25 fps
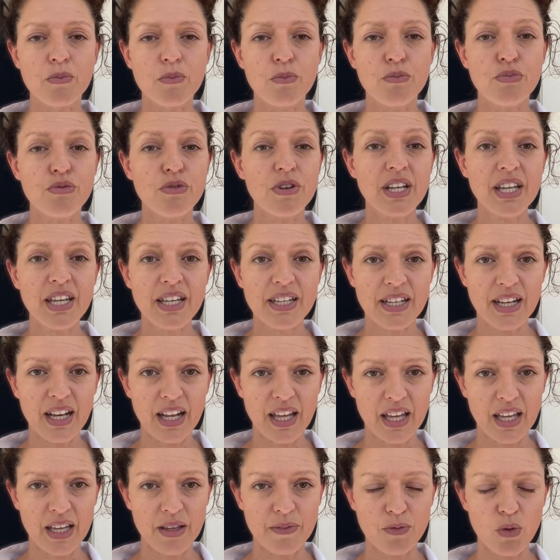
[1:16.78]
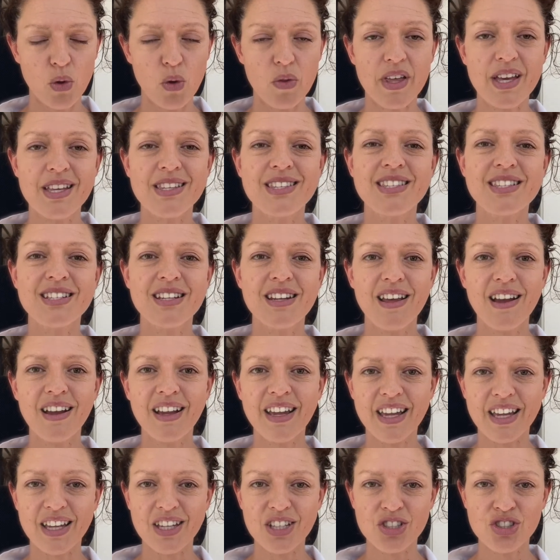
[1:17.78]
brilliantly, or they're
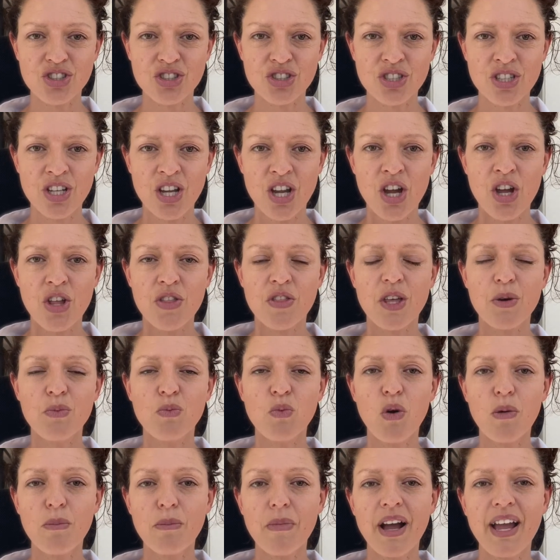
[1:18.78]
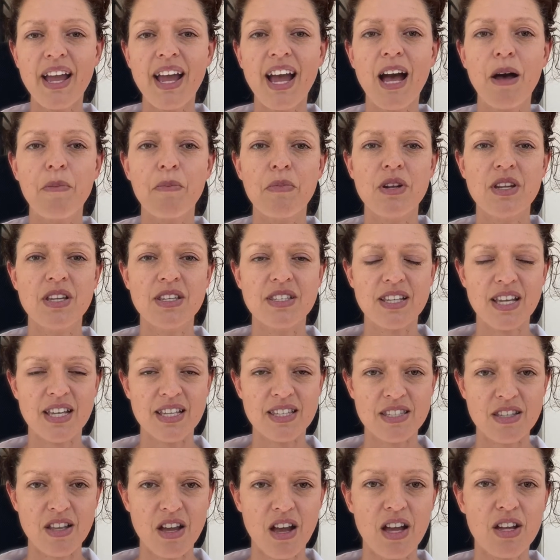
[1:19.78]
sluggish, then what might happen is they
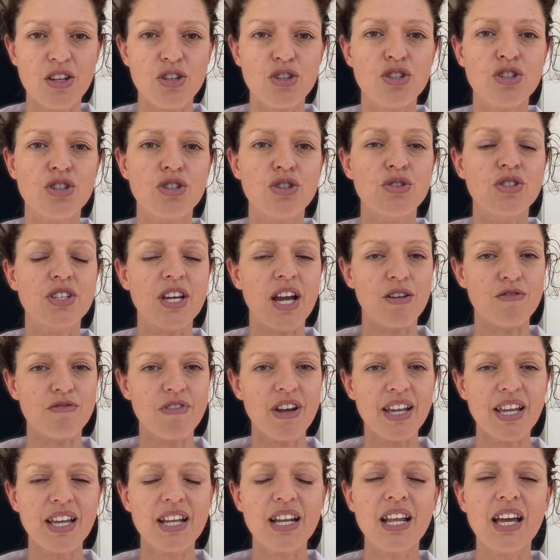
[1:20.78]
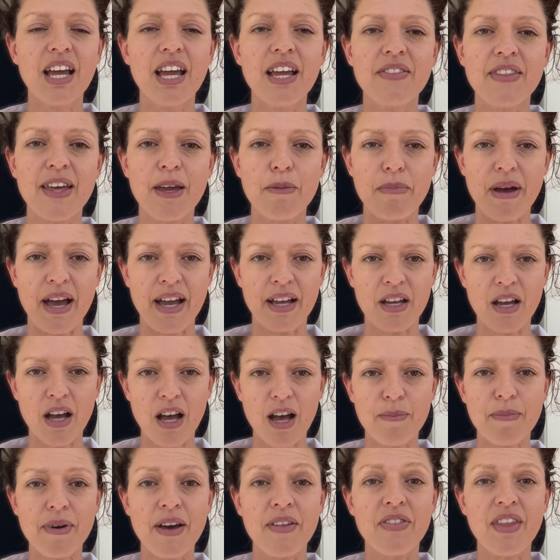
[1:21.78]
start to downregulate, they back
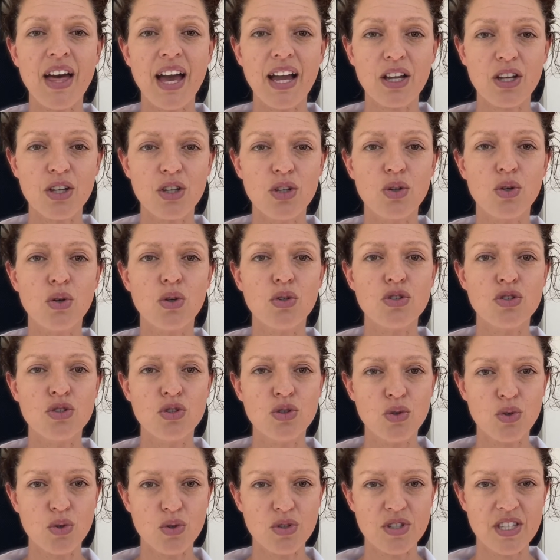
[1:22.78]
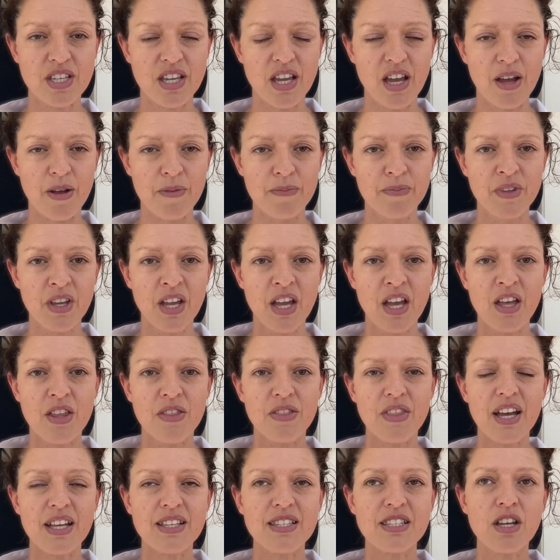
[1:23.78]
up, and that can cause nausea.
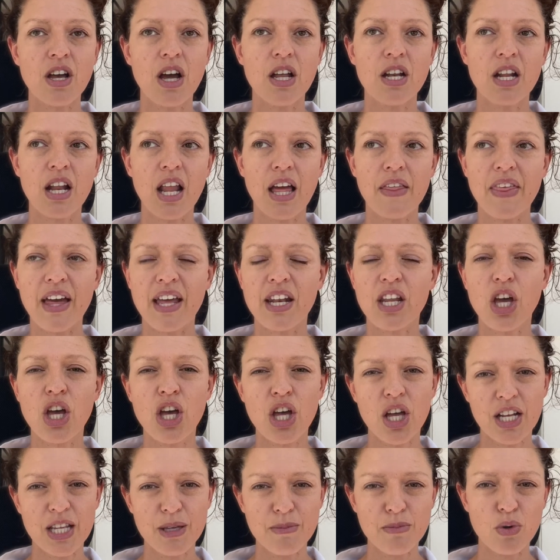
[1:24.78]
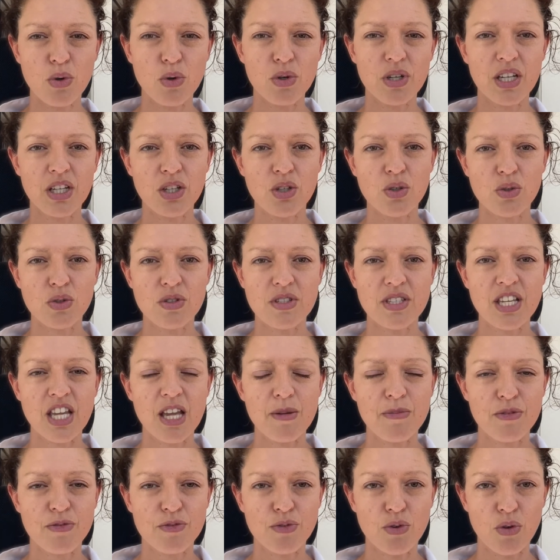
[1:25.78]
That's kind of like that early morning nausea
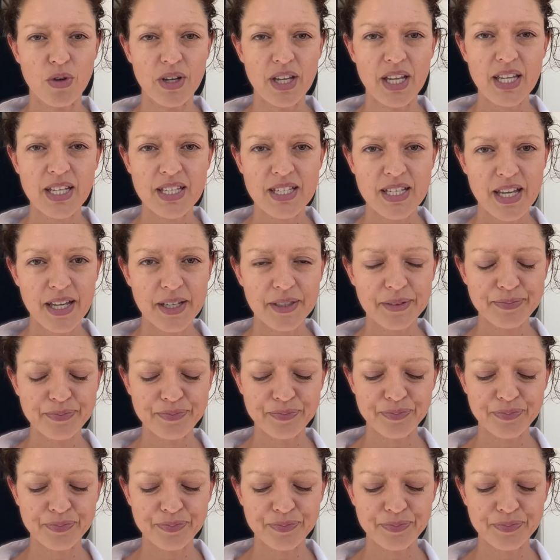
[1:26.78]
before eating.